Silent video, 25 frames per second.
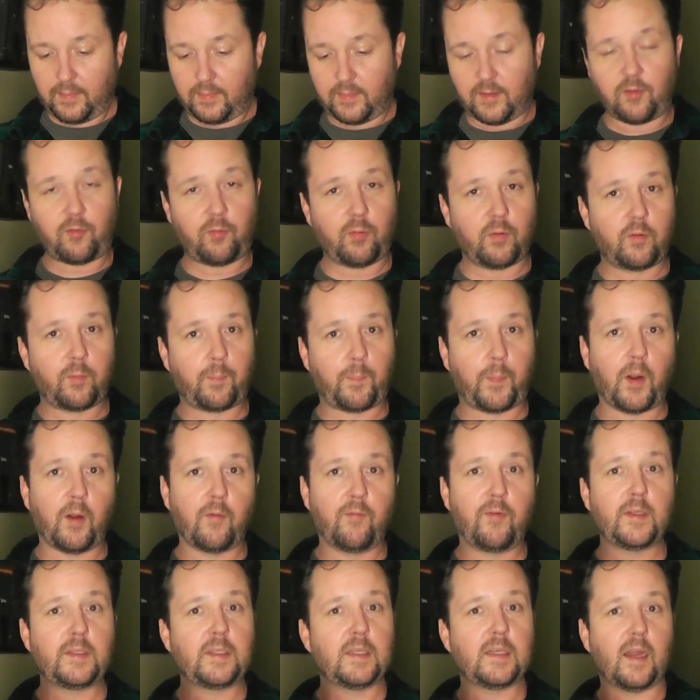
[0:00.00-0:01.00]
this was
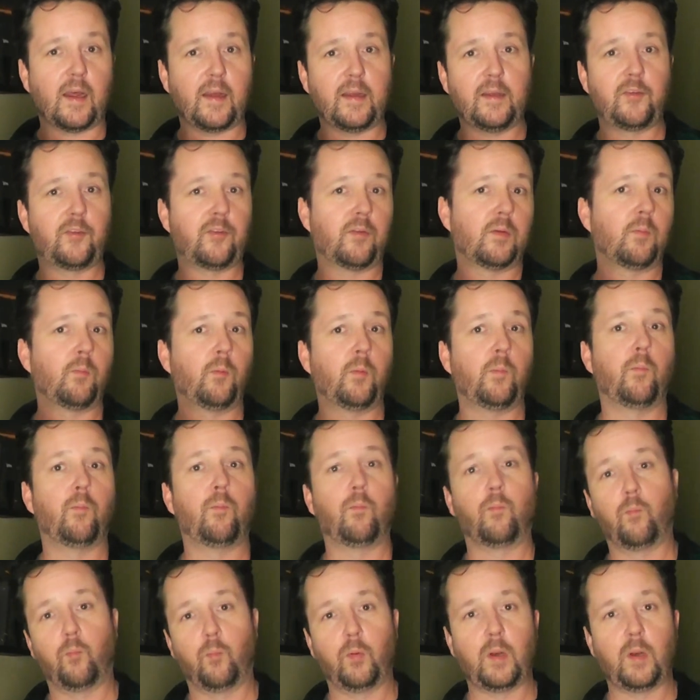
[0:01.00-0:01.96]
perfect in Iceland